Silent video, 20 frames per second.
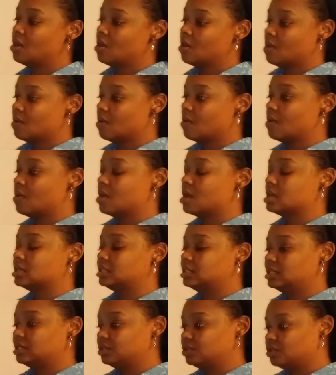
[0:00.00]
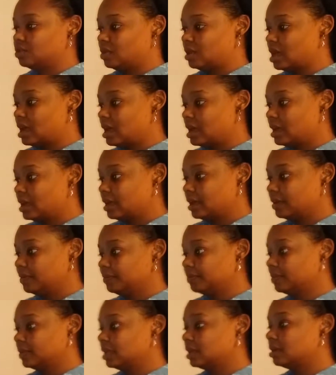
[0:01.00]
or a central
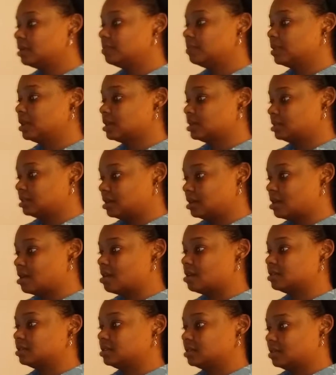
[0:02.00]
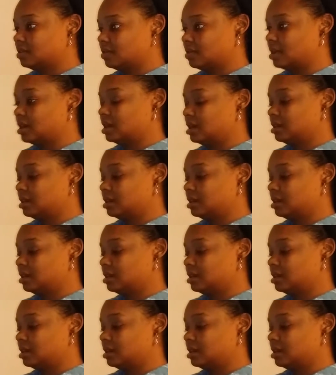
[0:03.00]
line, because there are also